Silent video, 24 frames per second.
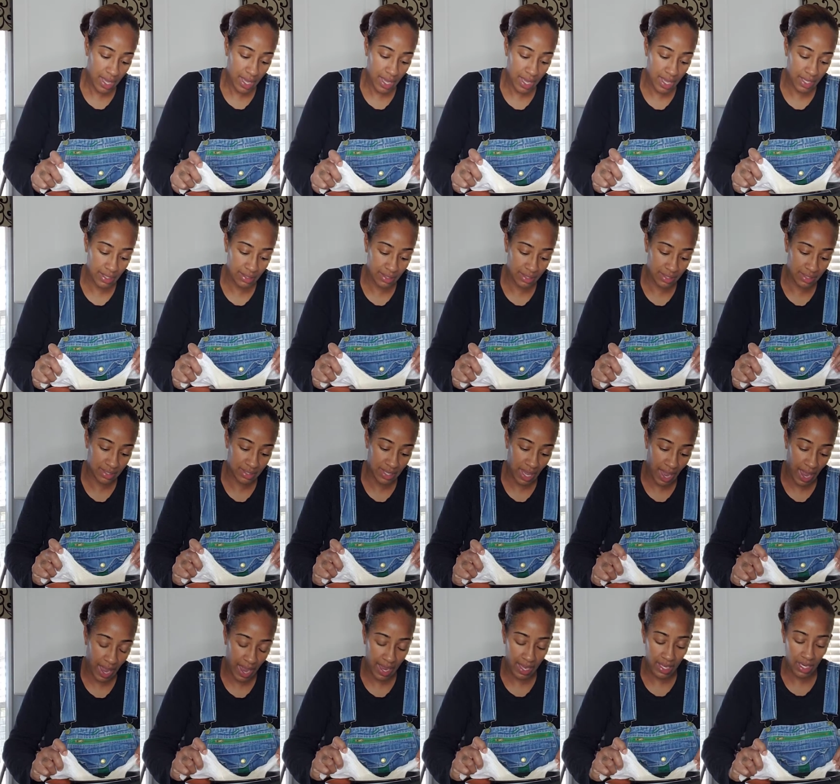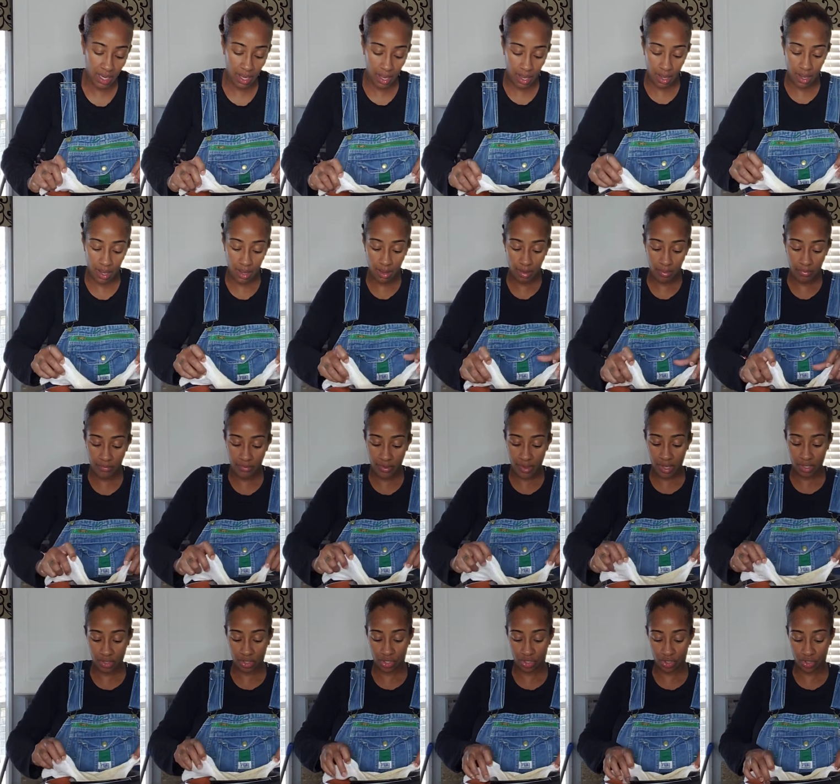inside of
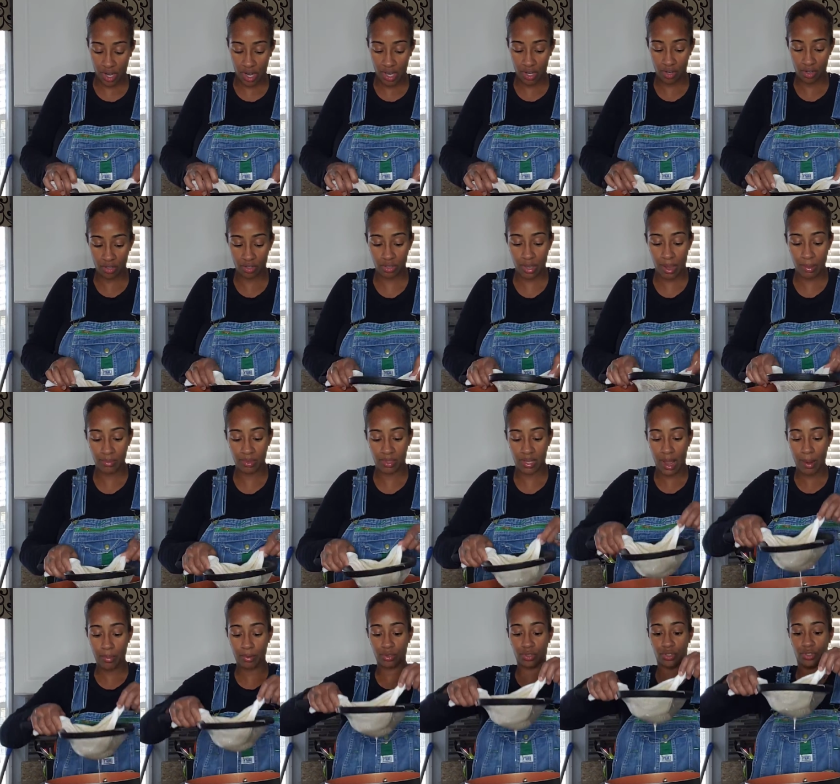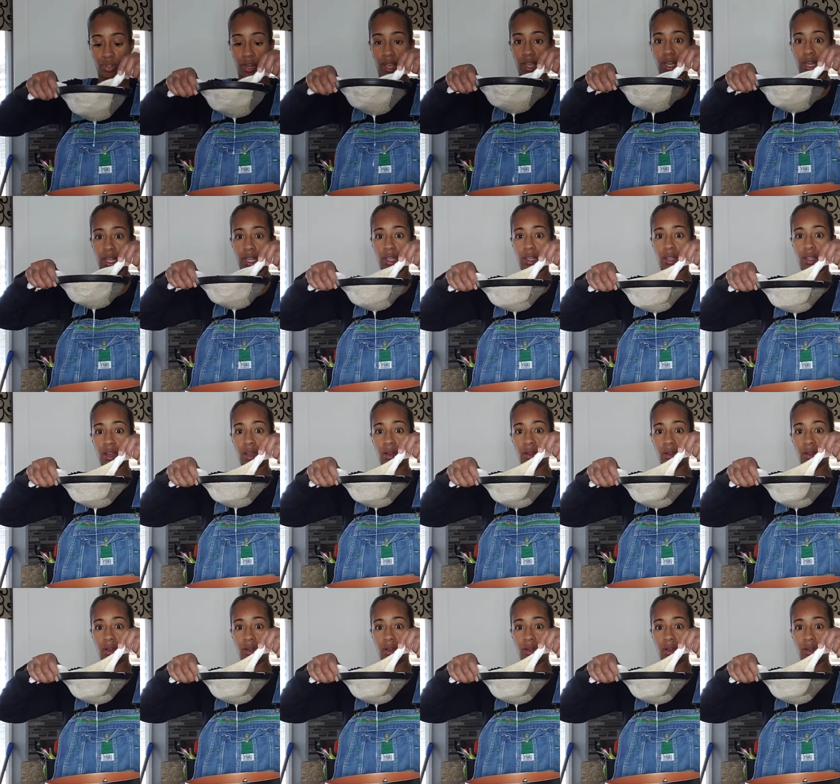a strainer. So I'm double straining.